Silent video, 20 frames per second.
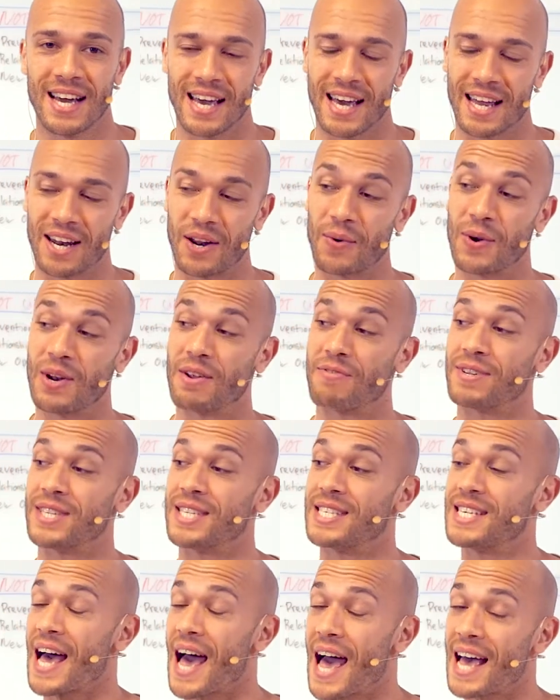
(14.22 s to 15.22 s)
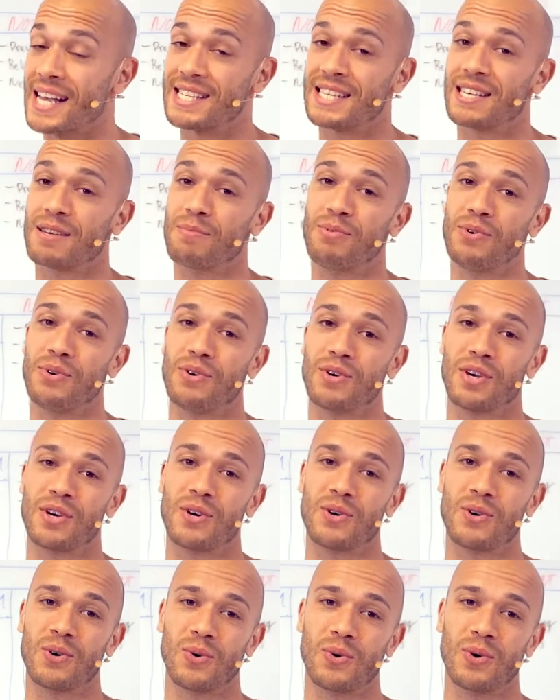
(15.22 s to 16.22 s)
And I read a fantastic book
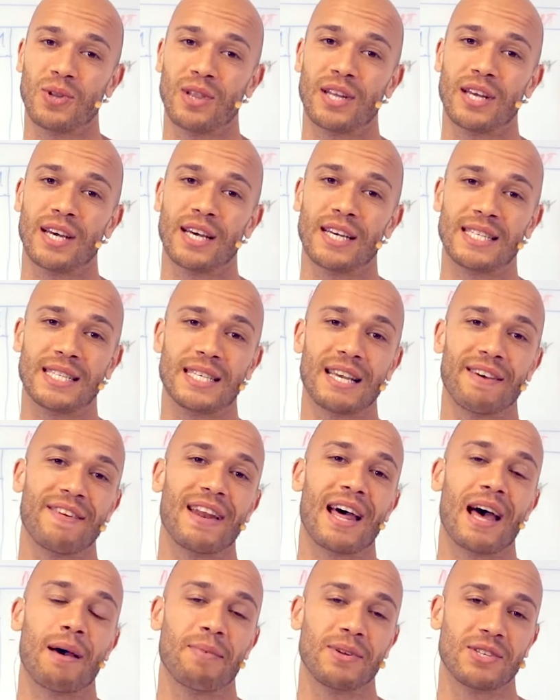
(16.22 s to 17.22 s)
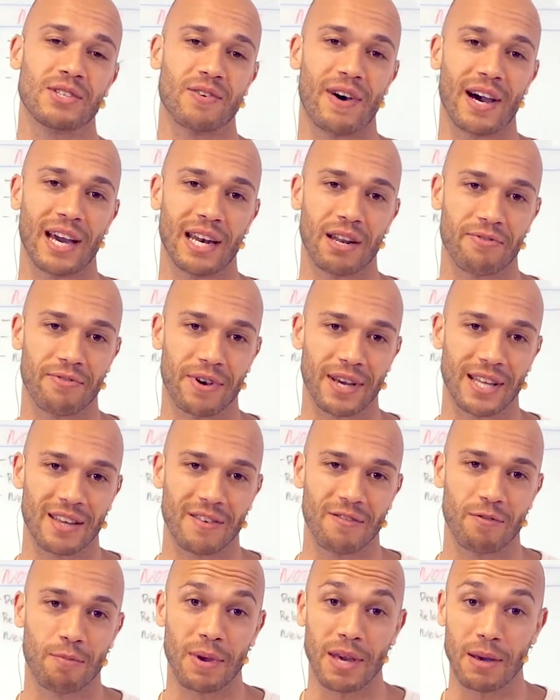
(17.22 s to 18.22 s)
called 7 Habits of Highly
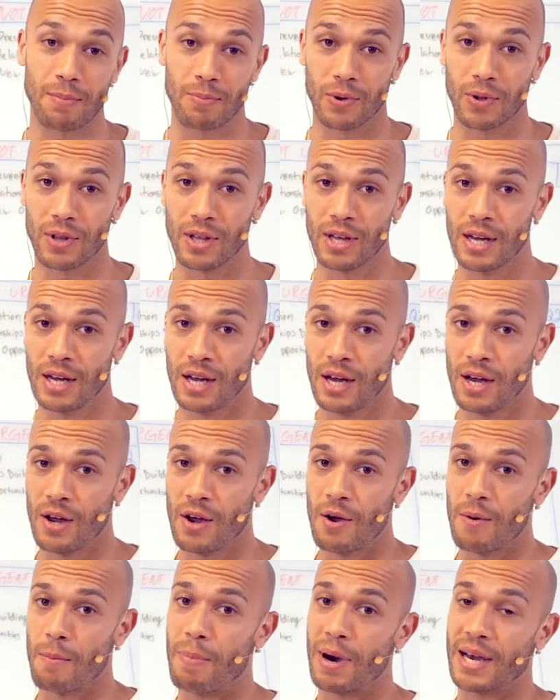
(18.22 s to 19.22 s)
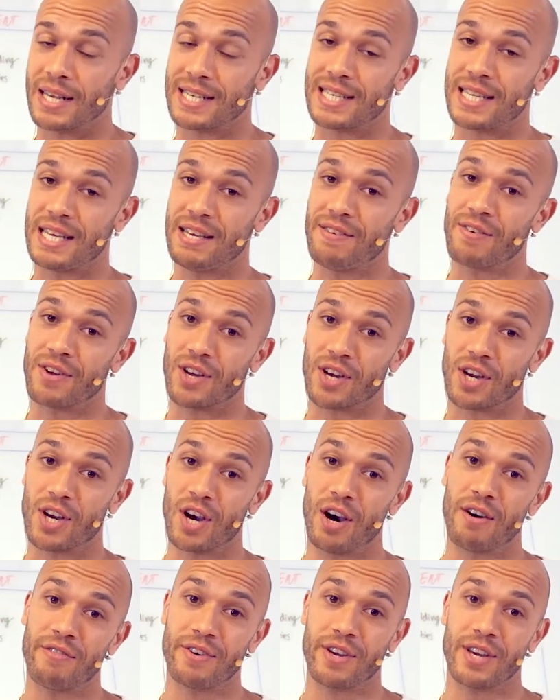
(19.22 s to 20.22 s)
Effective People by Stephen
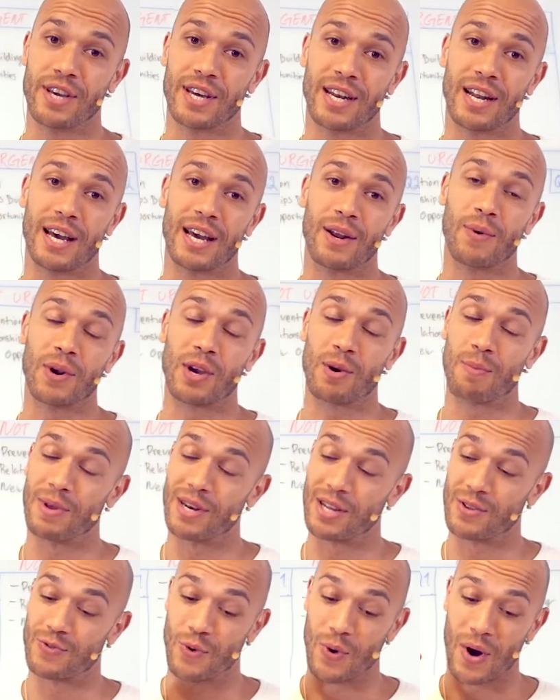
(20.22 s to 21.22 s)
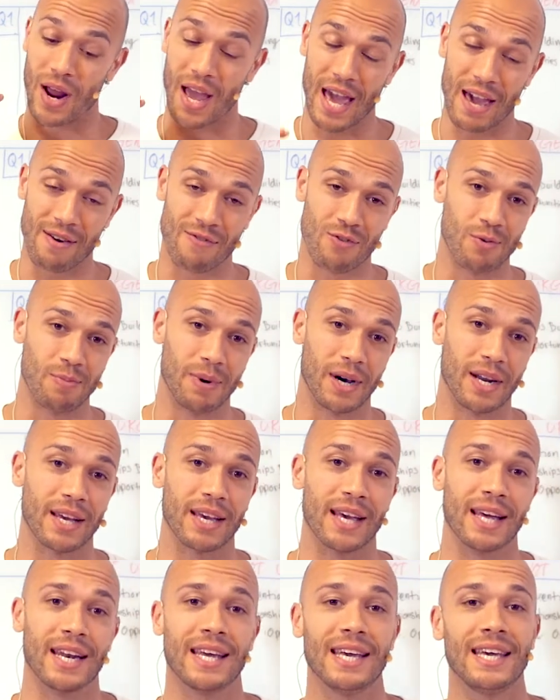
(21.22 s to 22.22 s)
Covey, and I recommend it for
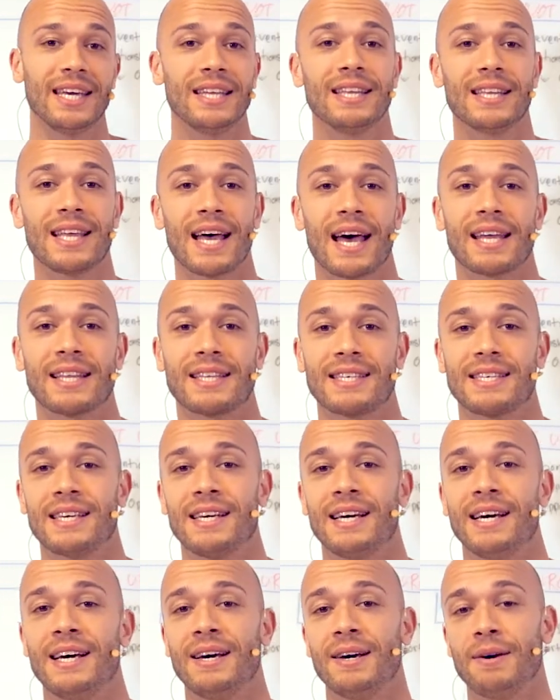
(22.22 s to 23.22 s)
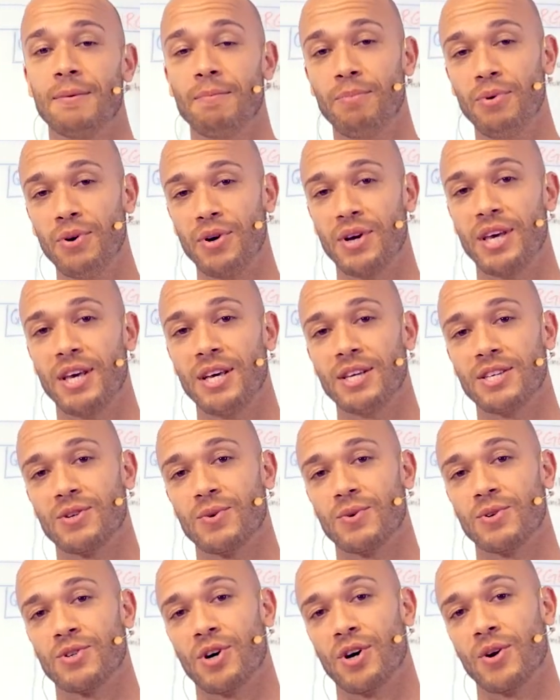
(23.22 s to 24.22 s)
everybody. And in that book
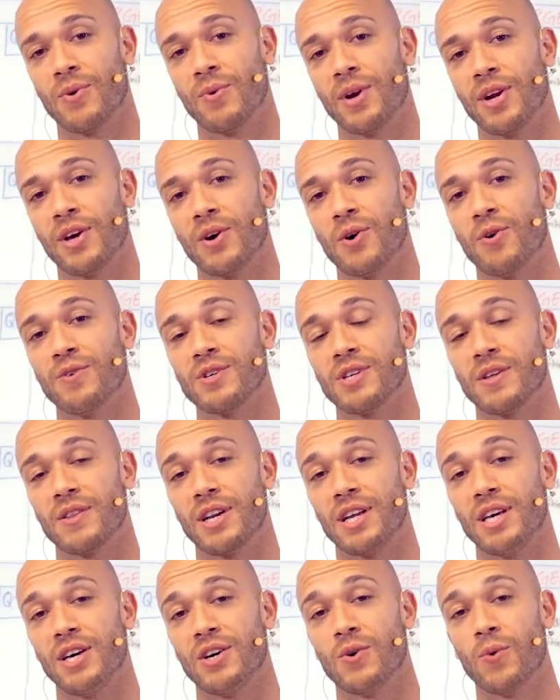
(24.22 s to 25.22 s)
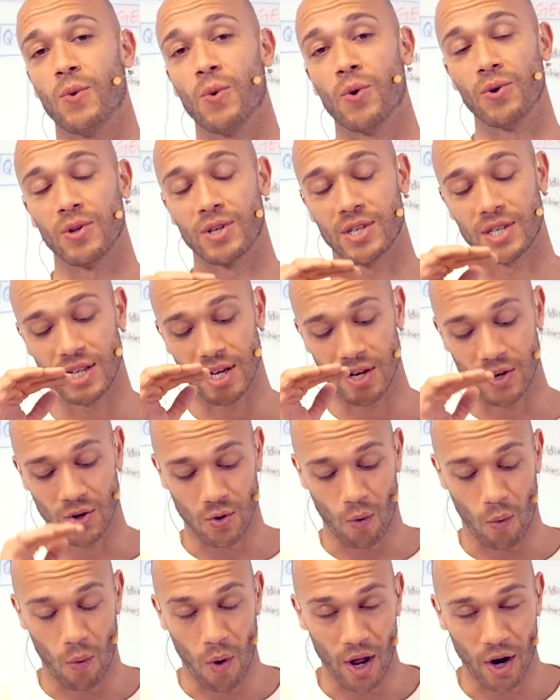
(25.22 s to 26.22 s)
he's running over something he calls the
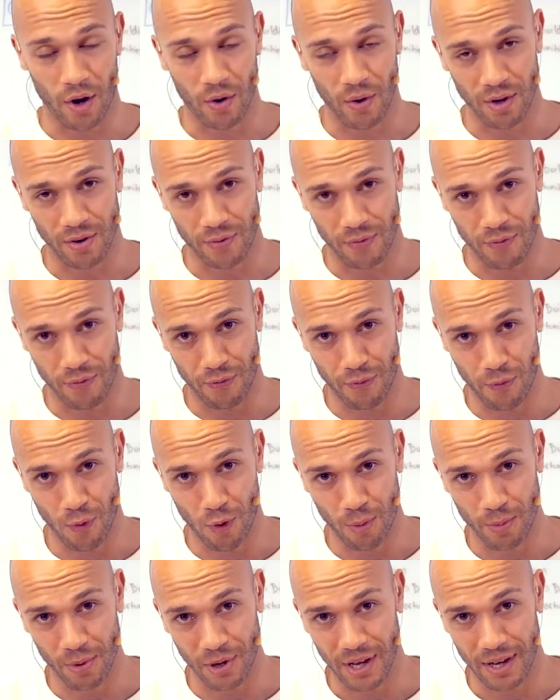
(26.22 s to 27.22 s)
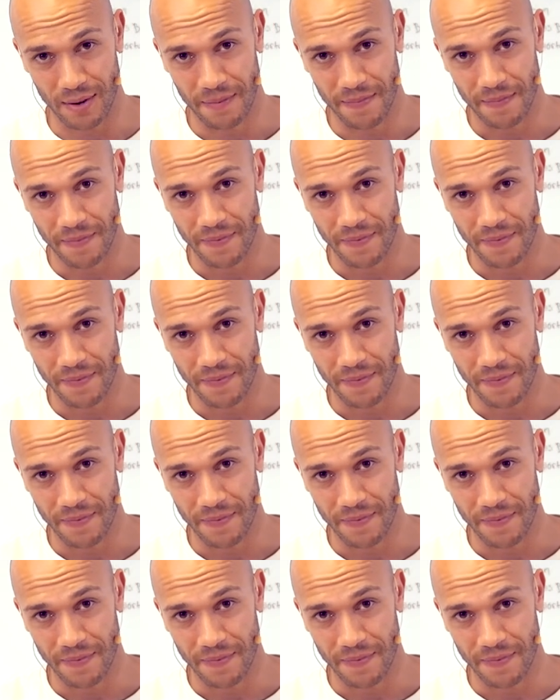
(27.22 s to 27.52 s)
Quadrant Formula.